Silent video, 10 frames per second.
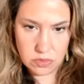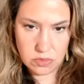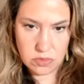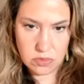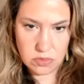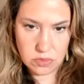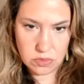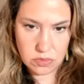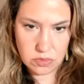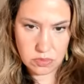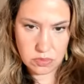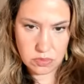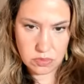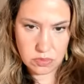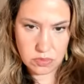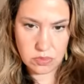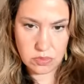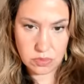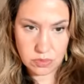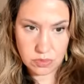
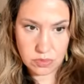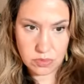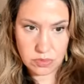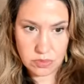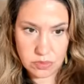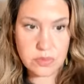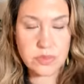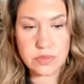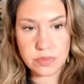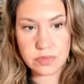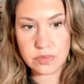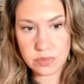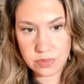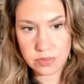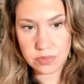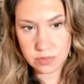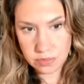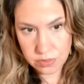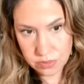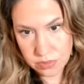
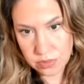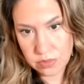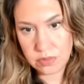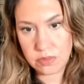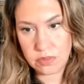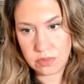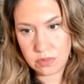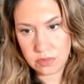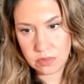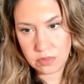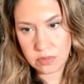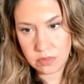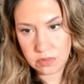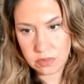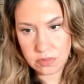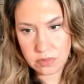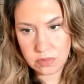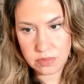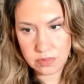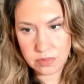
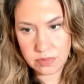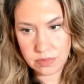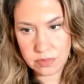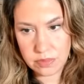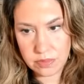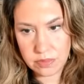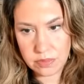(silent)